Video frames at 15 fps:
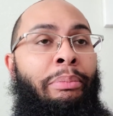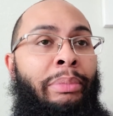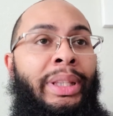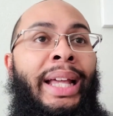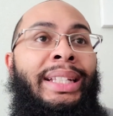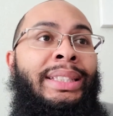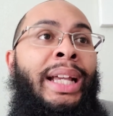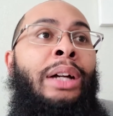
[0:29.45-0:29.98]
But
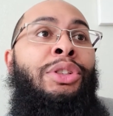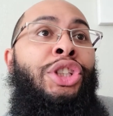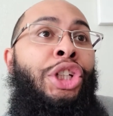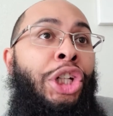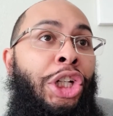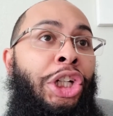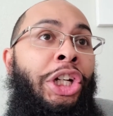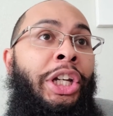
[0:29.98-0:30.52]
that sounds
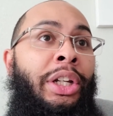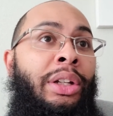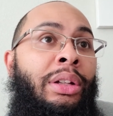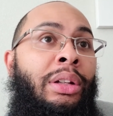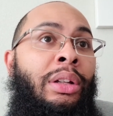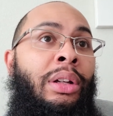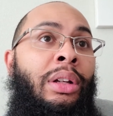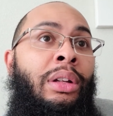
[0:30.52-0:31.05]
good
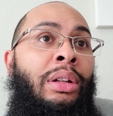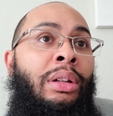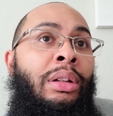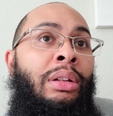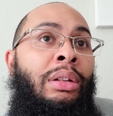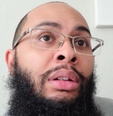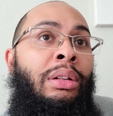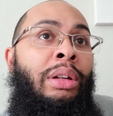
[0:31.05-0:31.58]

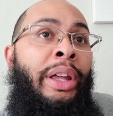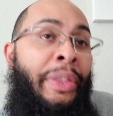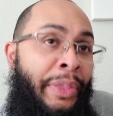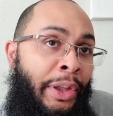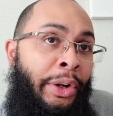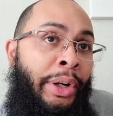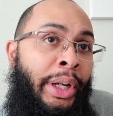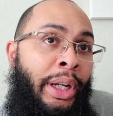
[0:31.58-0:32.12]
in
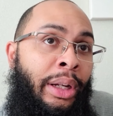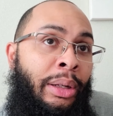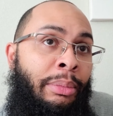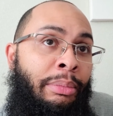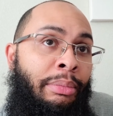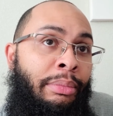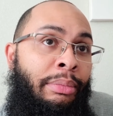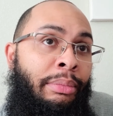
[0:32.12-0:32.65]
theory,
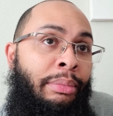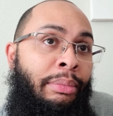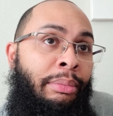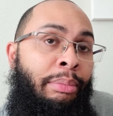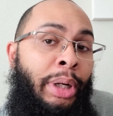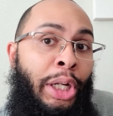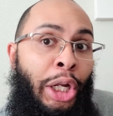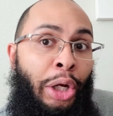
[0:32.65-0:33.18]

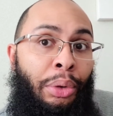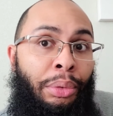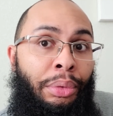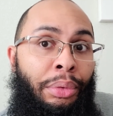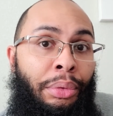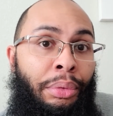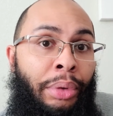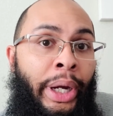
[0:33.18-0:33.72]
but no,
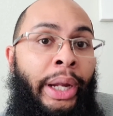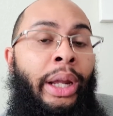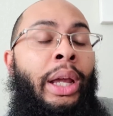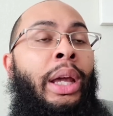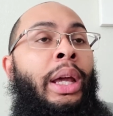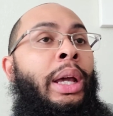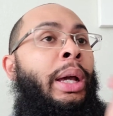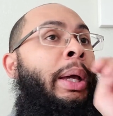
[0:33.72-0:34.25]
right?
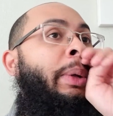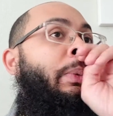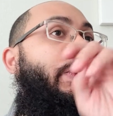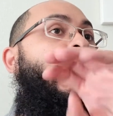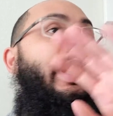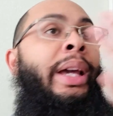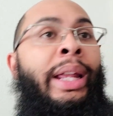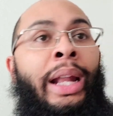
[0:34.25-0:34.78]

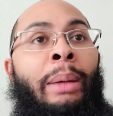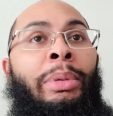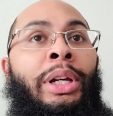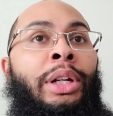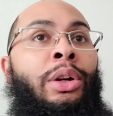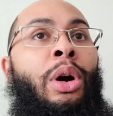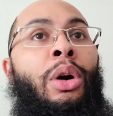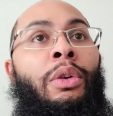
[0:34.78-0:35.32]
And I'm
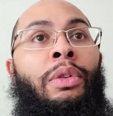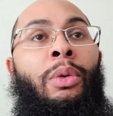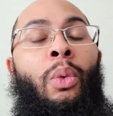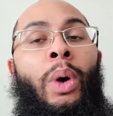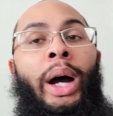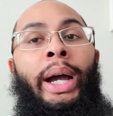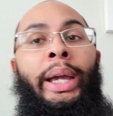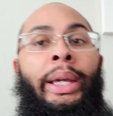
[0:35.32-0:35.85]
gonna go over
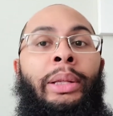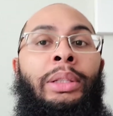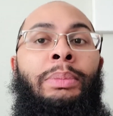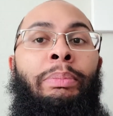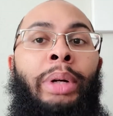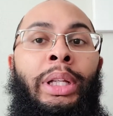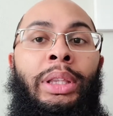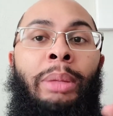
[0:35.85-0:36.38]
why.
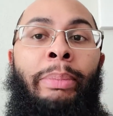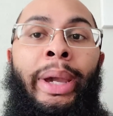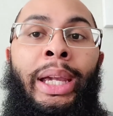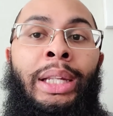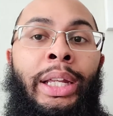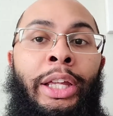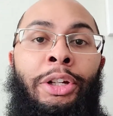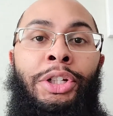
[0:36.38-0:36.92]
But the
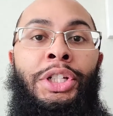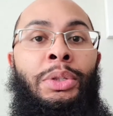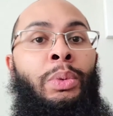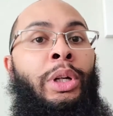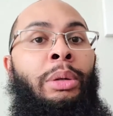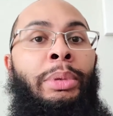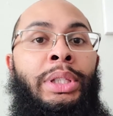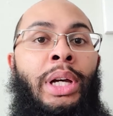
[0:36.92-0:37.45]
main energies we're
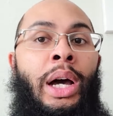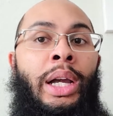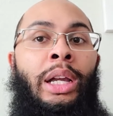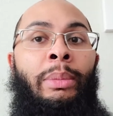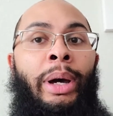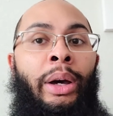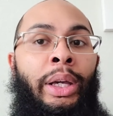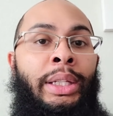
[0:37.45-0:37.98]
gonna be talking
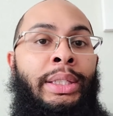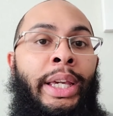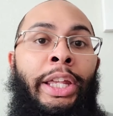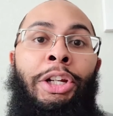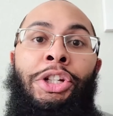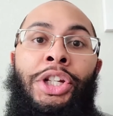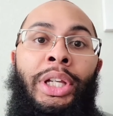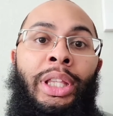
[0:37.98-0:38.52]
about is
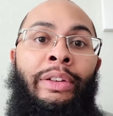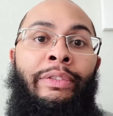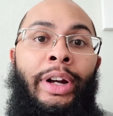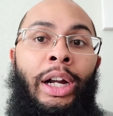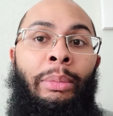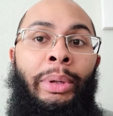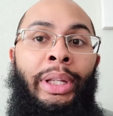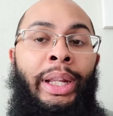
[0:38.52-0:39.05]
energy of the
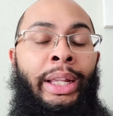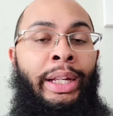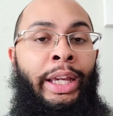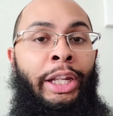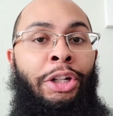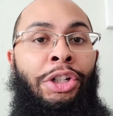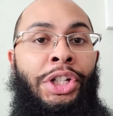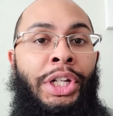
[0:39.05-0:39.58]
environment and
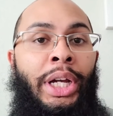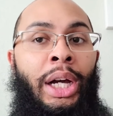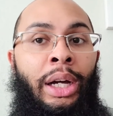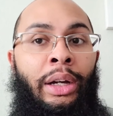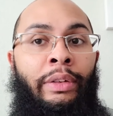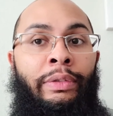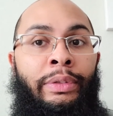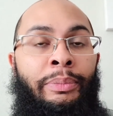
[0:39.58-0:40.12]
energy
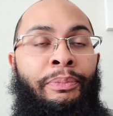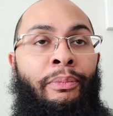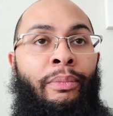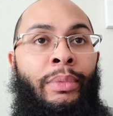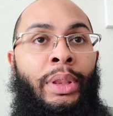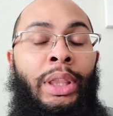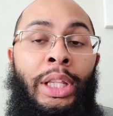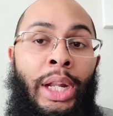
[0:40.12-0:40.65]
of
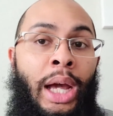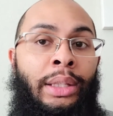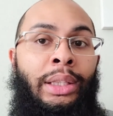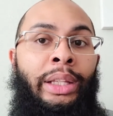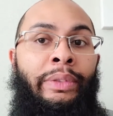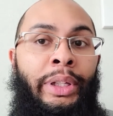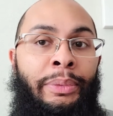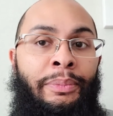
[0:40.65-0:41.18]
the
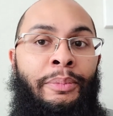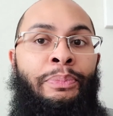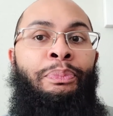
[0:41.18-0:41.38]
non-living.